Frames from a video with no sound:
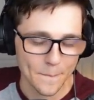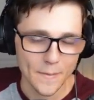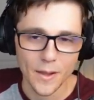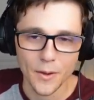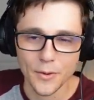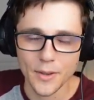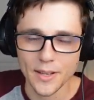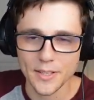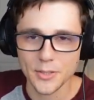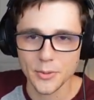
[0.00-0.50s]

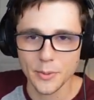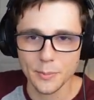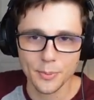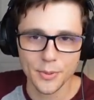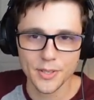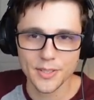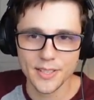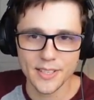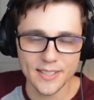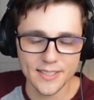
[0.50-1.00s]
Okay, so it
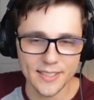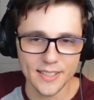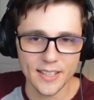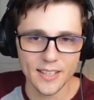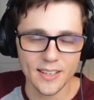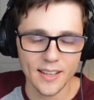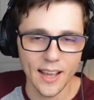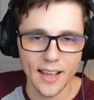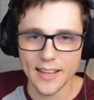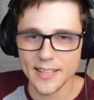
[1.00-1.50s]

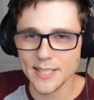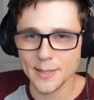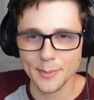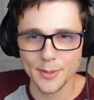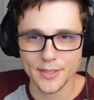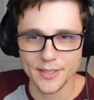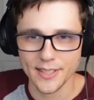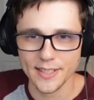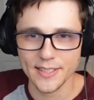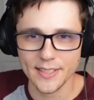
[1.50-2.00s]
predicted. I guess it
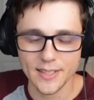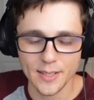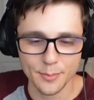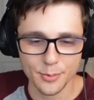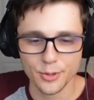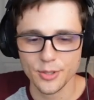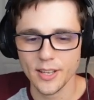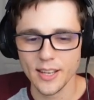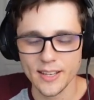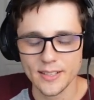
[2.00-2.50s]
predicted the
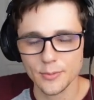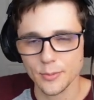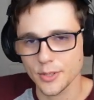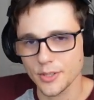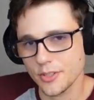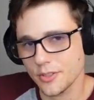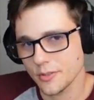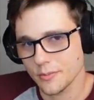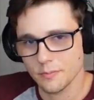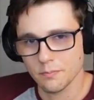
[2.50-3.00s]
Protect,
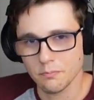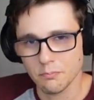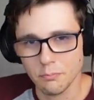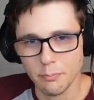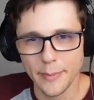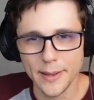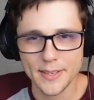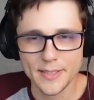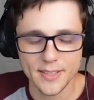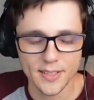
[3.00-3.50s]
which
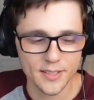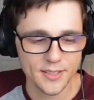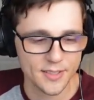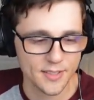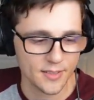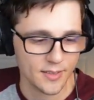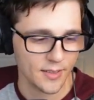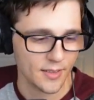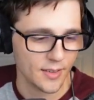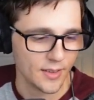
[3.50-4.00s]
makes
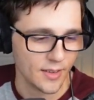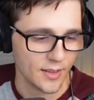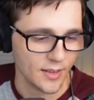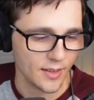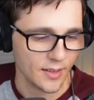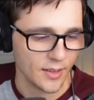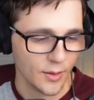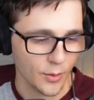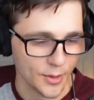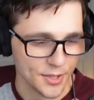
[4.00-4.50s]
sense.
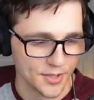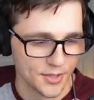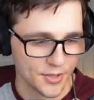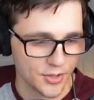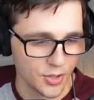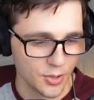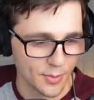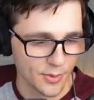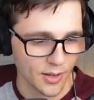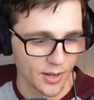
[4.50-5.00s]
Wasn't
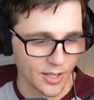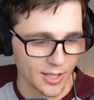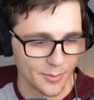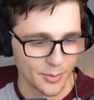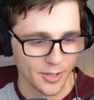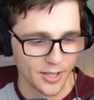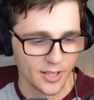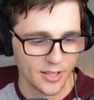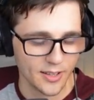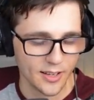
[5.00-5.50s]
super hard to
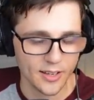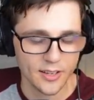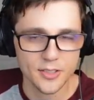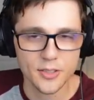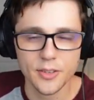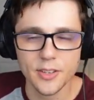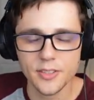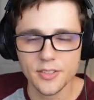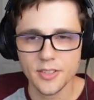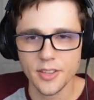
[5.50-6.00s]
predict there.
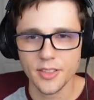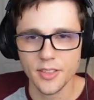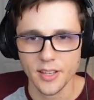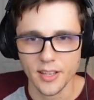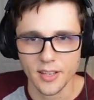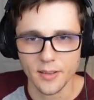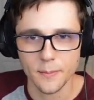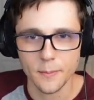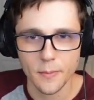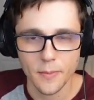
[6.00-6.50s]
So here's the
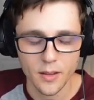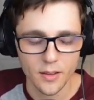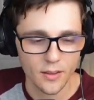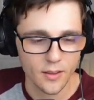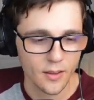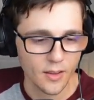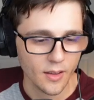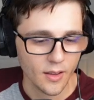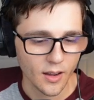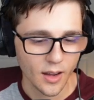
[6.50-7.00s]
thing:
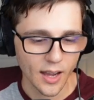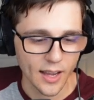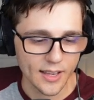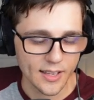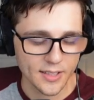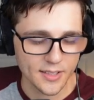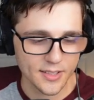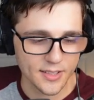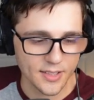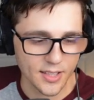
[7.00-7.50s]
I
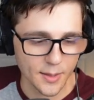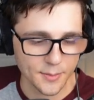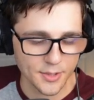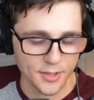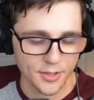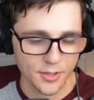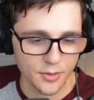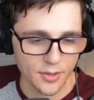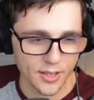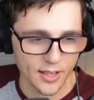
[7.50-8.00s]
can
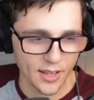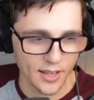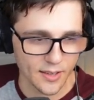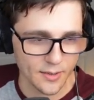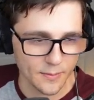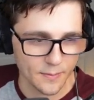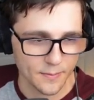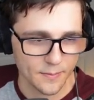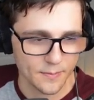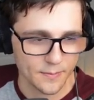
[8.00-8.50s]
substitute again,